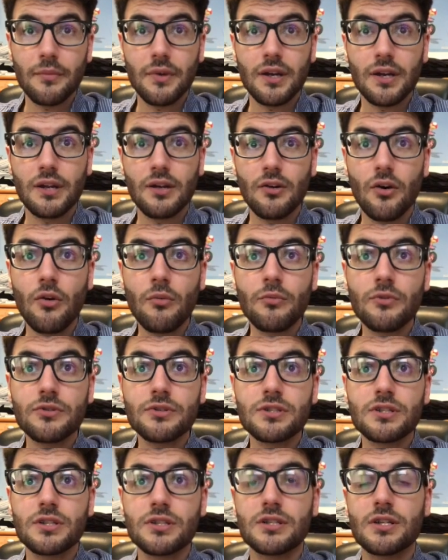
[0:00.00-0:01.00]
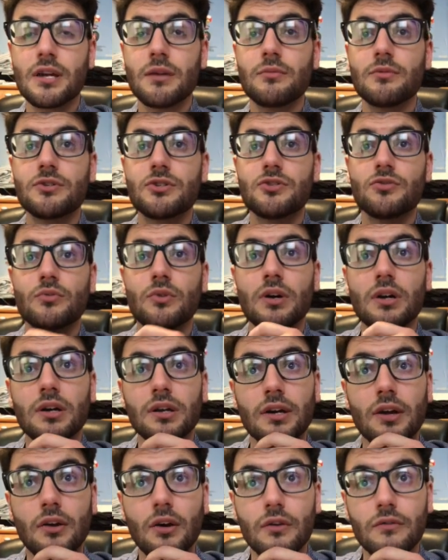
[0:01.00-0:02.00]
And he almost is able to
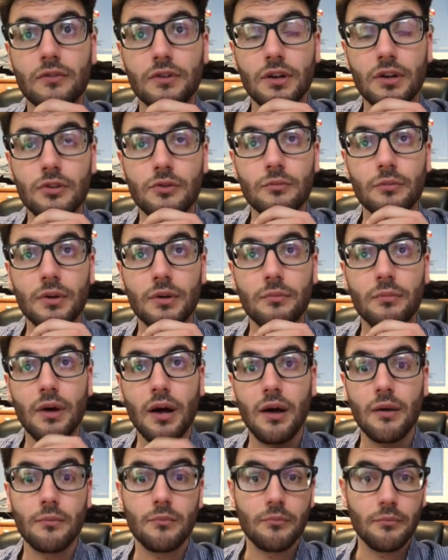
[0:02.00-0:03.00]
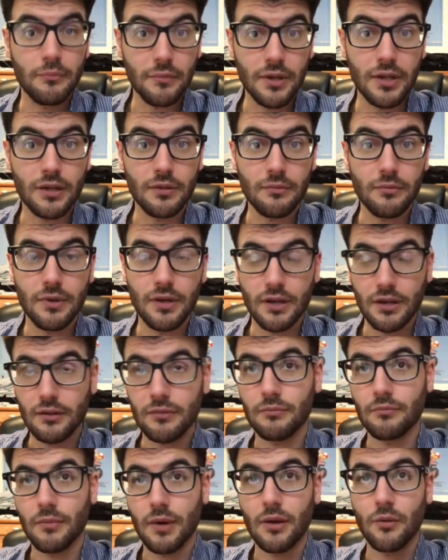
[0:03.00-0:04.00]
get off another Mud Bomb,
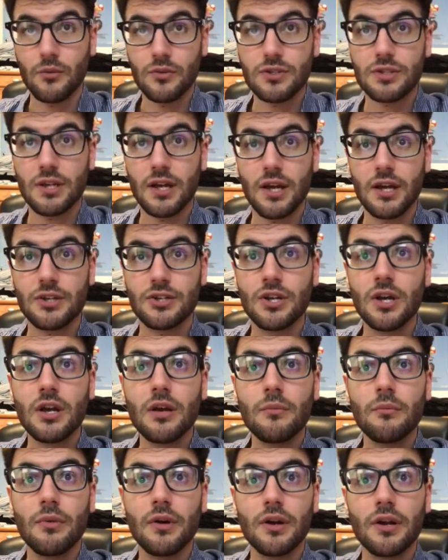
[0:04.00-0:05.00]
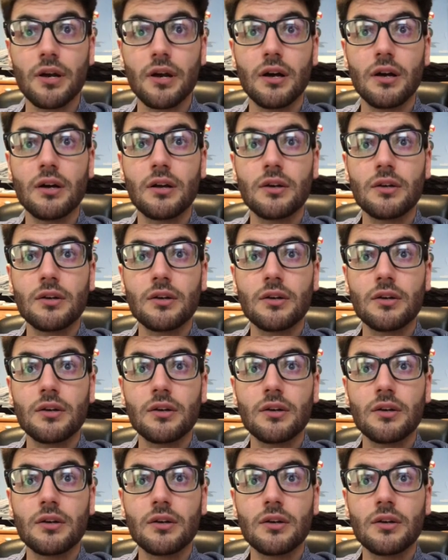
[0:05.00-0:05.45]
meaning my Whiscash, but